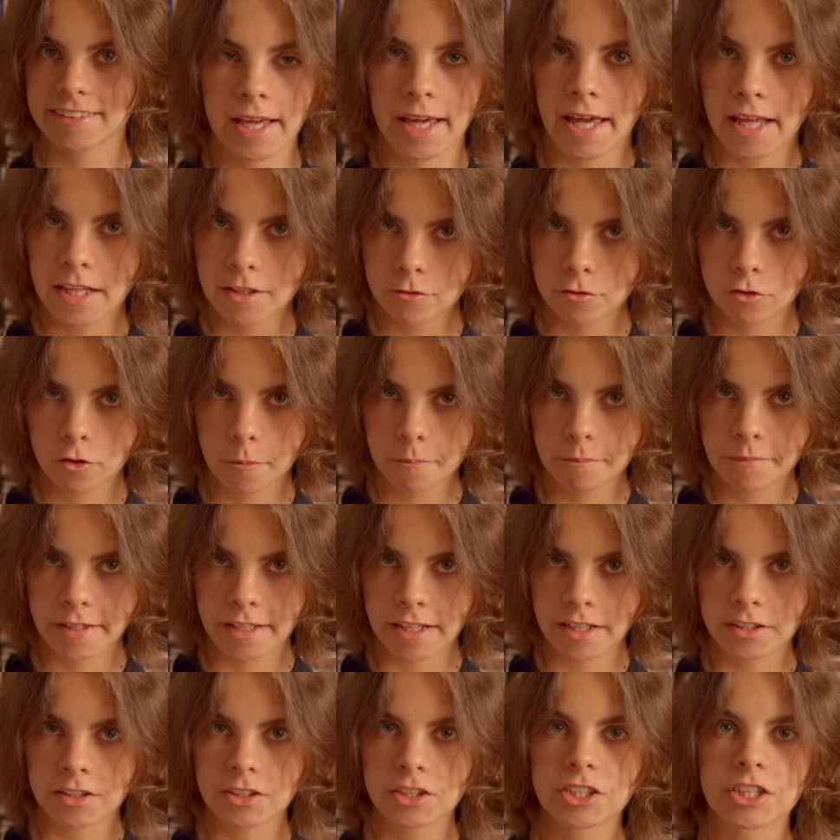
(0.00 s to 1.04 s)
And from
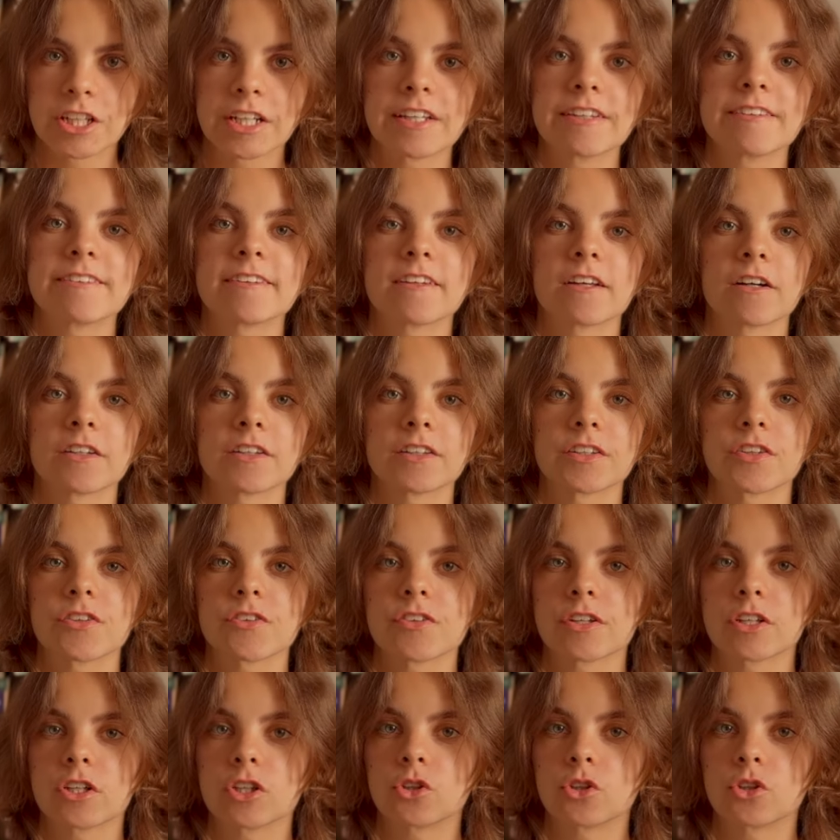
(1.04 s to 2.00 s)
there she starts